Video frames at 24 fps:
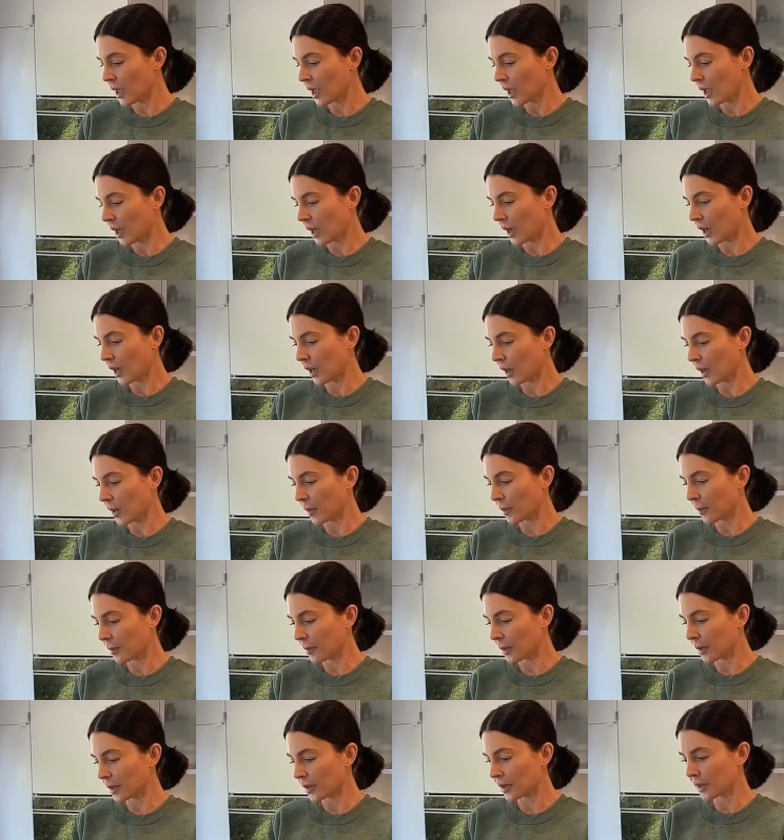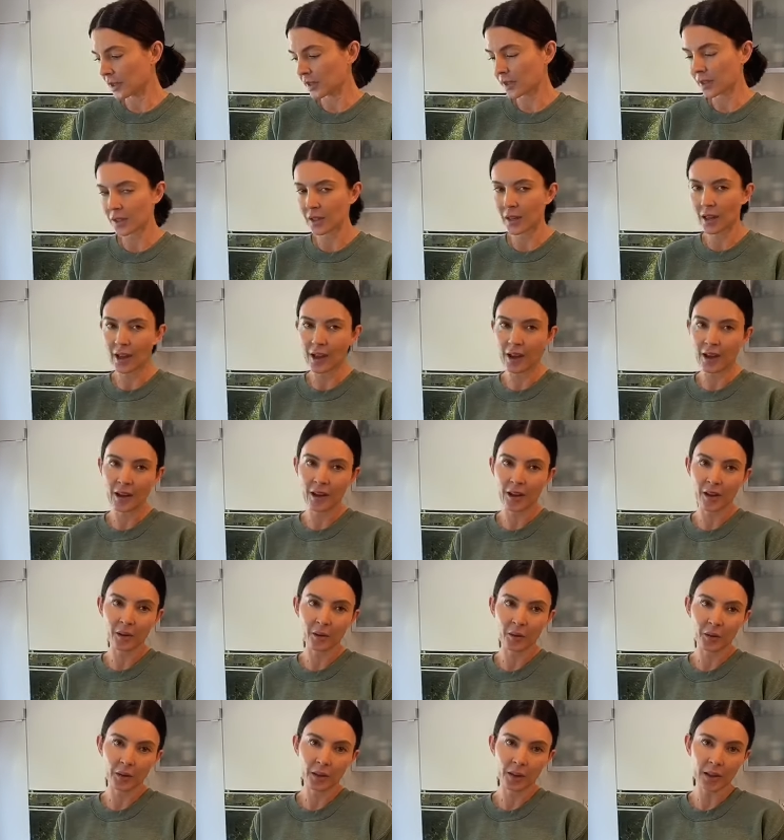um, but it doesn't
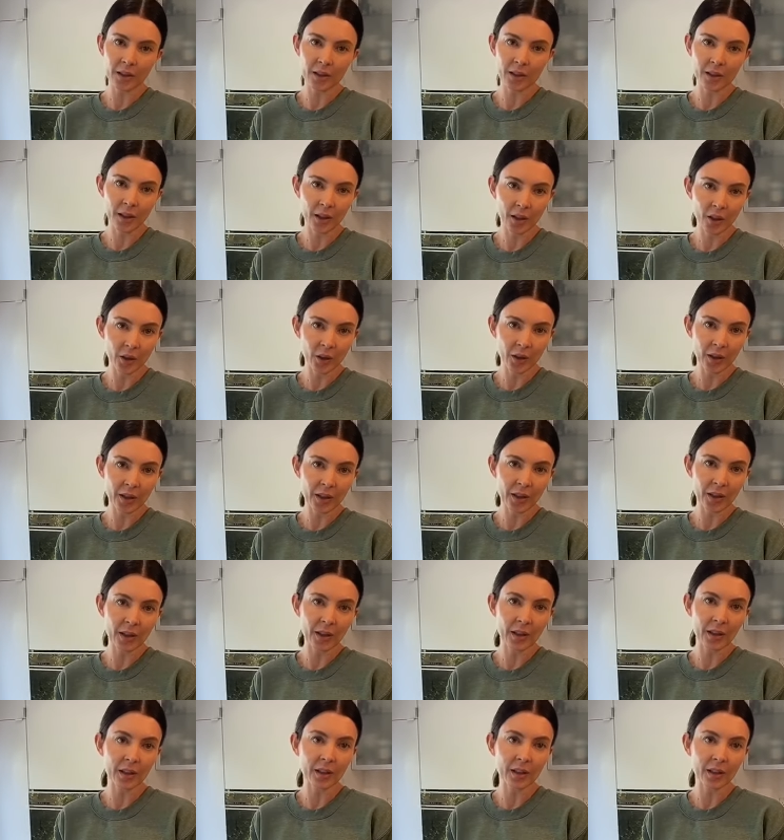have any dairy,